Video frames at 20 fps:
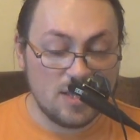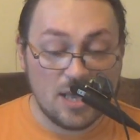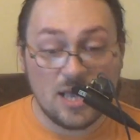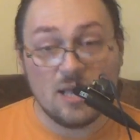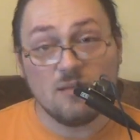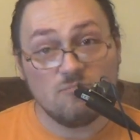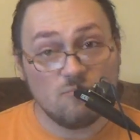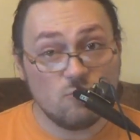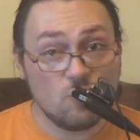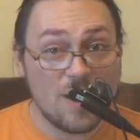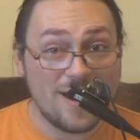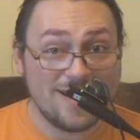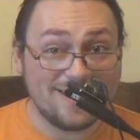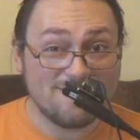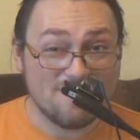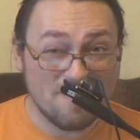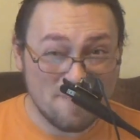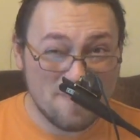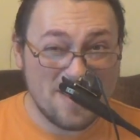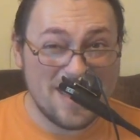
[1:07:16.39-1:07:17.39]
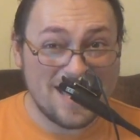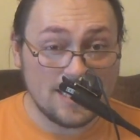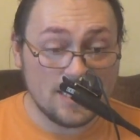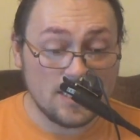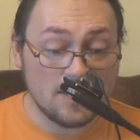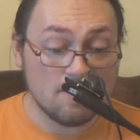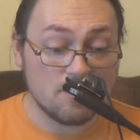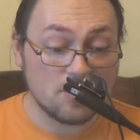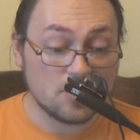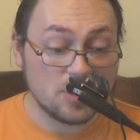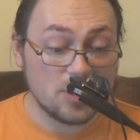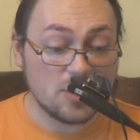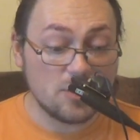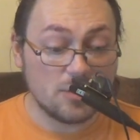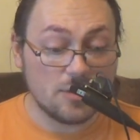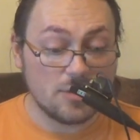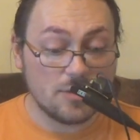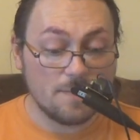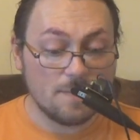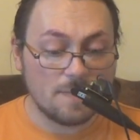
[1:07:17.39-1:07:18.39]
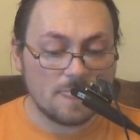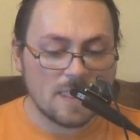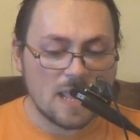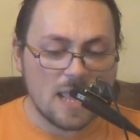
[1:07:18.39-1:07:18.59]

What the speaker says: And white men in particular.